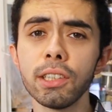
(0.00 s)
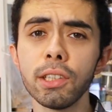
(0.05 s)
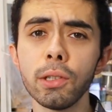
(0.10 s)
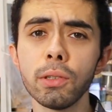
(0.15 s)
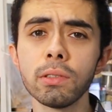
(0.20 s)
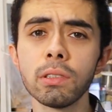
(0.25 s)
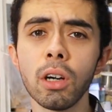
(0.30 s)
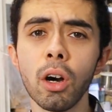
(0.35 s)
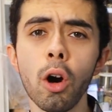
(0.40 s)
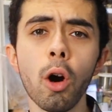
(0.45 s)
to
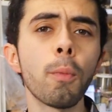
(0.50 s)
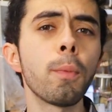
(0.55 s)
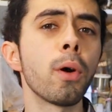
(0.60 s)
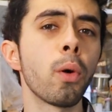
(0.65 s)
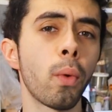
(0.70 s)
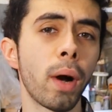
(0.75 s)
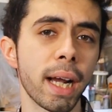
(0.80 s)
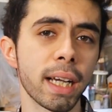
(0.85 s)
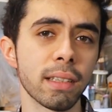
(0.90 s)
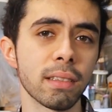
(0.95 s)
use hopper
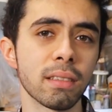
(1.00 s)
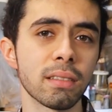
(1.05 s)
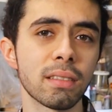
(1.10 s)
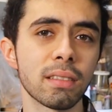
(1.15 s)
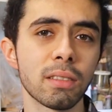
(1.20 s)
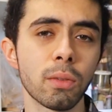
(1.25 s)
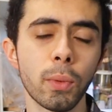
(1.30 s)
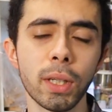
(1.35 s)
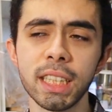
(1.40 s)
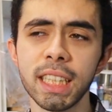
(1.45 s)

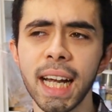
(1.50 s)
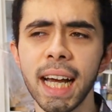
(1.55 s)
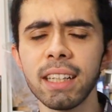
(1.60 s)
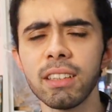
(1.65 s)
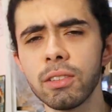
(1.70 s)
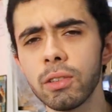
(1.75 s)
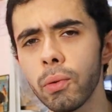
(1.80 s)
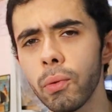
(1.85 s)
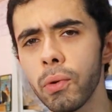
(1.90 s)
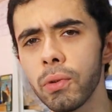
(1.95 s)
wagons, which
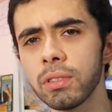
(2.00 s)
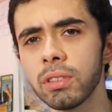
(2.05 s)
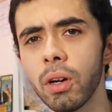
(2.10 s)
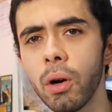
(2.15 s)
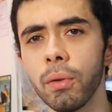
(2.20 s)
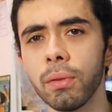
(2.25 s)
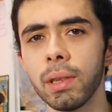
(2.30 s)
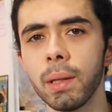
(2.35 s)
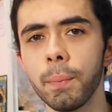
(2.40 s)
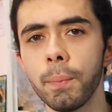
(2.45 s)
had doors
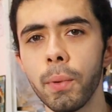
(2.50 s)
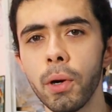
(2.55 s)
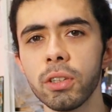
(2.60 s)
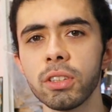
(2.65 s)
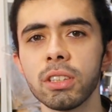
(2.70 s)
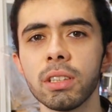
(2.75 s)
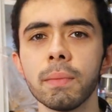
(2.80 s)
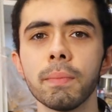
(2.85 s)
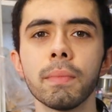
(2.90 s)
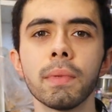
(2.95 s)
on the
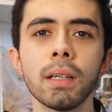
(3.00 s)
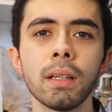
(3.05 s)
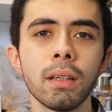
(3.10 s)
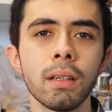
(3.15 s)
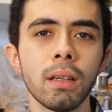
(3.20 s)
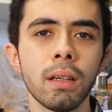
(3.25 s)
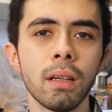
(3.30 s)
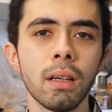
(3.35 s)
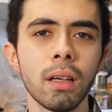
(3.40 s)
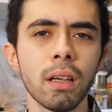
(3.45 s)
bottom.
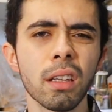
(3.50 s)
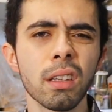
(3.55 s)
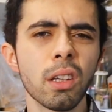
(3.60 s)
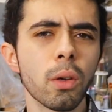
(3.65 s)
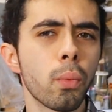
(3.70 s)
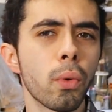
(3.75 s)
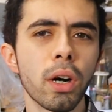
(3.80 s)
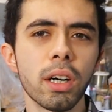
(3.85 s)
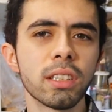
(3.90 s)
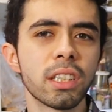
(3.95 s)

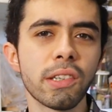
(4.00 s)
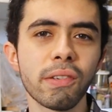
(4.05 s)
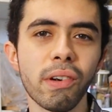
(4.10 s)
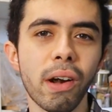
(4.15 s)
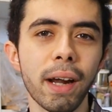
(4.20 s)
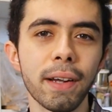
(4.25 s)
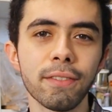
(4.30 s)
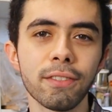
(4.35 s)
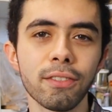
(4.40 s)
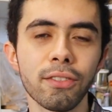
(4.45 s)
The word
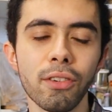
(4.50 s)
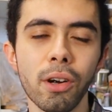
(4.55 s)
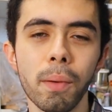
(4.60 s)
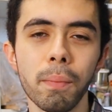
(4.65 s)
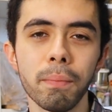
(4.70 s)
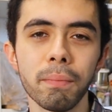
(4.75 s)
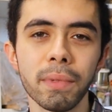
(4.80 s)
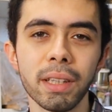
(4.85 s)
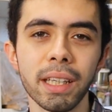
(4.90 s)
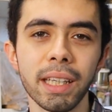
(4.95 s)
derives
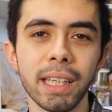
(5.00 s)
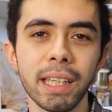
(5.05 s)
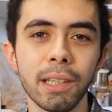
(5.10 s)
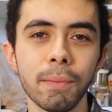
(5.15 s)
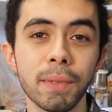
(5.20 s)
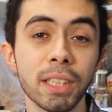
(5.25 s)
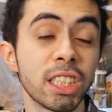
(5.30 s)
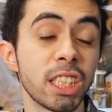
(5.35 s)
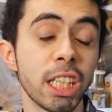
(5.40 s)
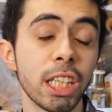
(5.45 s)
from the
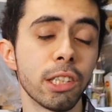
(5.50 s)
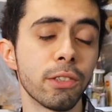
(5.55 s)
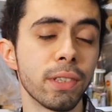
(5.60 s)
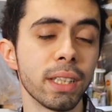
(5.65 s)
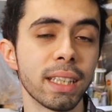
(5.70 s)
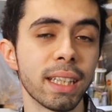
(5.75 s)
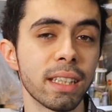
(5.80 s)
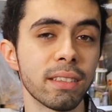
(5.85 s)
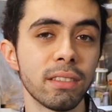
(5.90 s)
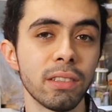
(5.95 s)

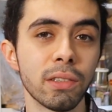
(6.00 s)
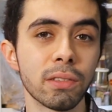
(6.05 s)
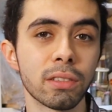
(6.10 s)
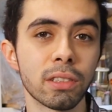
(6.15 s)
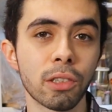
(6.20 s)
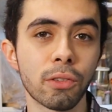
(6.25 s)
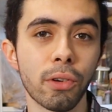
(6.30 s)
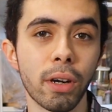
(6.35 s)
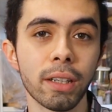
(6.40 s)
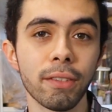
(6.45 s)
machinery that's used
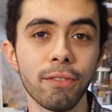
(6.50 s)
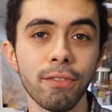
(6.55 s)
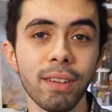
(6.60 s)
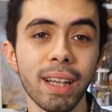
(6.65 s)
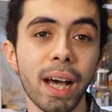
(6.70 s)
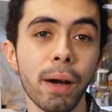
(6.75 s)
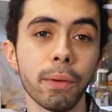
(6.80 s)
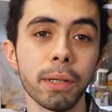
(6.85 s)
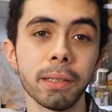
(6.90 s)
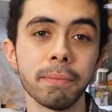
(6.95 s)
to grind
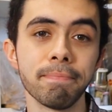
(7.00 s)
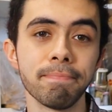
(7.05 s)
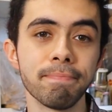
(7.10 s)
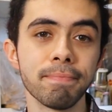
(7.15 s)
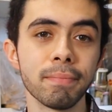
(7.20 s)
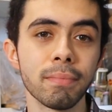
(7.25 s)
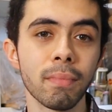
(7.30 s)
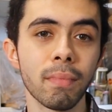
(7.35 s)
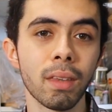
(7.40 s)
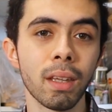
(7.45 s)
flour.
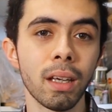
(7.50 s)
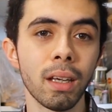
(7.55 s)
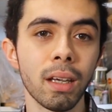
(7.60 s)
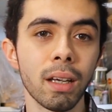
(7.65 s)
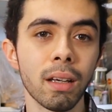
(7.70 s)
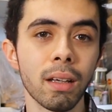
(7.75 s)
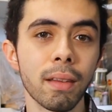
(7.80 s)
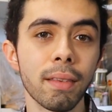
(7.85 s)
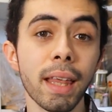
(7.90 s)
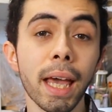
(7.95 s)

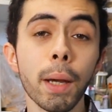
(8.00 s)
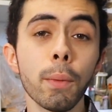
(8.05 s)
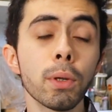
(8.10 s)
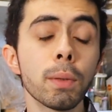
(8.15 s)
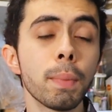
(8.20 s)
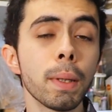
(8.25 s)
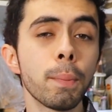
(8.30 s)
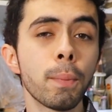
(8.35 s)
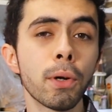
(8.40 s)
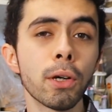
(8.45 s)
They
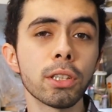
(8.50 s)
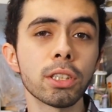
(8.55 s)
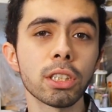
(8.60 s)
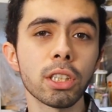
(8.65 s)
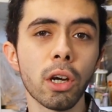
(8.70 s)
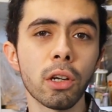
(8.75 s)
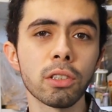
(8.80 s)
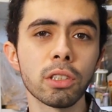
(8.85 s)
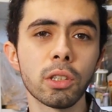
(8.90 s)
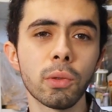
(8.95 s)
would be
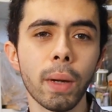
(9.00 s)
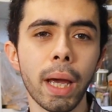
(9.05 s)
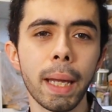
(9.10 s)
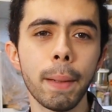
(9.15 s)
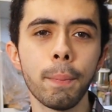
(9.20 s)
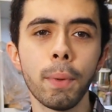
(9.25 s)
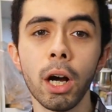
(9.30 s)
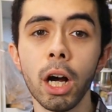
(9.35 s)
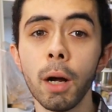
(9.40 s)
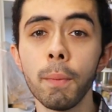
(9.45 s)
pushed onto
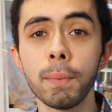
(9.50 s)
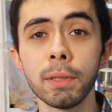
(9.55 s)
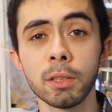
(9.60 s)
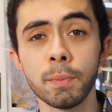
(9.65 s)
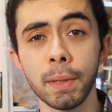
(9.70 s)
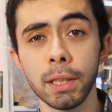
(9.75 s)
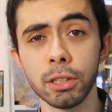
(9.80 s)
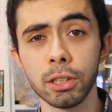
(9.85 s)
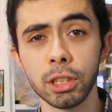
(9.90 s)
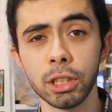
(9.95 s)
a
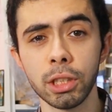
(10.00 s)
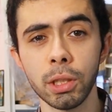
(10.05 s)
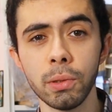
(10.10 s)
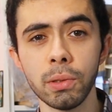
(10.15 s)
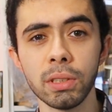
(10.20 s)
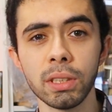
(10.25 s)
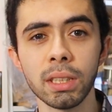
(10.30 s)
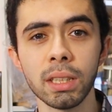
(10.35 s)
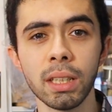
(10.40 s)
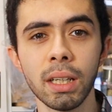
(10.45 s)
purpose-built
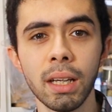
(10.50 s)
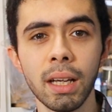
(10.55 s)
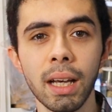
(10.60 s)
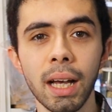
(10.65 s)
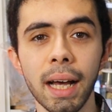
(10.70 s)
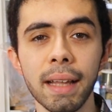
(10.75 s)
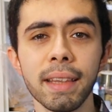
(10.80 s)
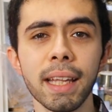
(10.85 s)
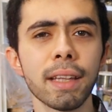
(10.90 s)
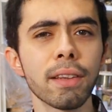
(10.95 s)
chute,
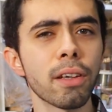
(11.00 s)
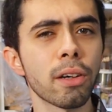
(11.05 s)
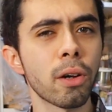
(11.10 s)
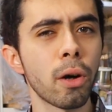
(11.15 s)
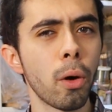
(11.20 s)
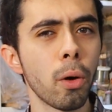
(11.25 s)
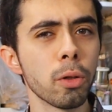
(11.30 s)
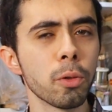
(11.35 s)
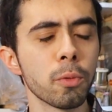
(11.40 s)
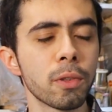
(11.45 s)
and then the
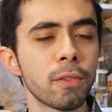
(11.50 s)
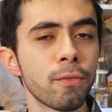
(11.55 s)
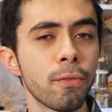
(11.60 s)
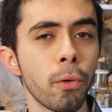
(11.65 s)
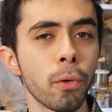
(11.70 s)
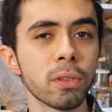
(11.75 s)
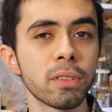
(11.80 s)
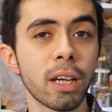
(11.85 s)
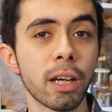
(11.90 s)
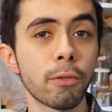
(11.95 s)
coal would
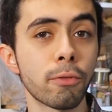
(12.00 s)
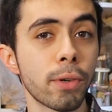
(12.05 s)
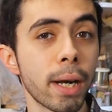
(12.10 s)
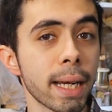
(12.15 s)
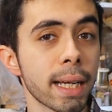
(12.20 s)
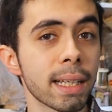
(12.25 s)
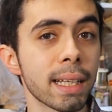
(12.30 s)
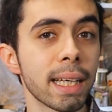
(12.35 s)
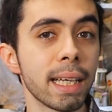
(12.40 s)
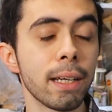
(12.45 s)
fall
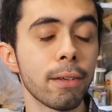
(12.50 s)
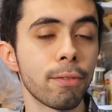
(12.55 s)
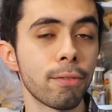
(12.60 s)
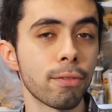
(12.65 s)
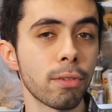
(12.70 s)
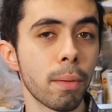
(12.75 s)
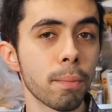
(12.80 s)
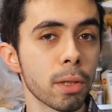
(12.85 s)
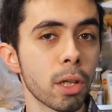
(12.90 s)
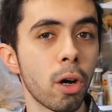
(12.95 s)
directly
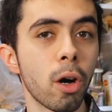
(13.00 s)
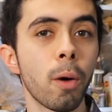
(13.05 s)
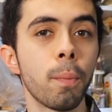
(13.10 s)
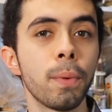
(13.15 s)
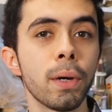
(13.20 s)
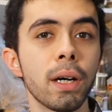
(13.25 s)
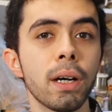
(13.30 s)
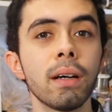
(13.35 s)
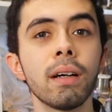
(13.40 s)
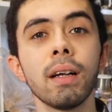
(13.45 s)
from the
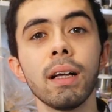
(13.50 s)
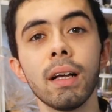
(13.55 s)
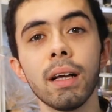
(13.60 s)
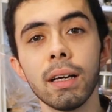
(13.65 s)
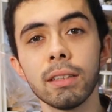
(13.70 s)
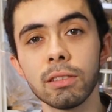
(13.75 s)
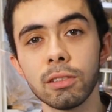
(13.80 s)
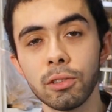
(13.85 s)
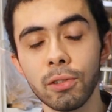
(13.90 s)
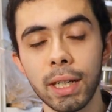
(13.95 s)
hopper
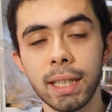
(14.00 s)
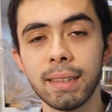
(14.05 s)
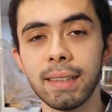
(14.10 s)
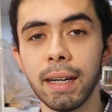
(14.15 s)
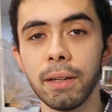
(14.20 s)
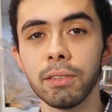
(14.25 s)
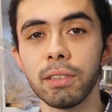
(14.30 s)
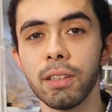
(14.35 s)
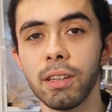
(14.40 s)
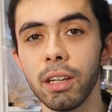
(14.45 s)
straight
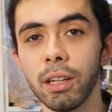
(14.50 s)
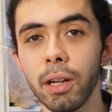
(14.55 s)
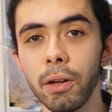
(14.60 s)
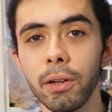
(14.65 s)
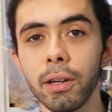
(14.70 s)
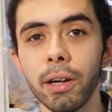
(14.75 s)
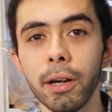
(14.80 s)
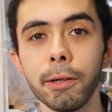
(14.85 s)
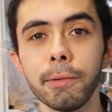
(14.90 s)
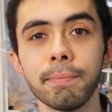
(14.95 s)
down to the
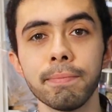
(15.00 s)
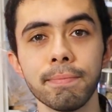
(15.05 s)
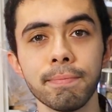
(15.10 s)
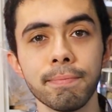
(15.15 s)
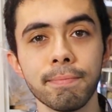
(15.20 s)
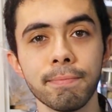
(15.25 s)
loco.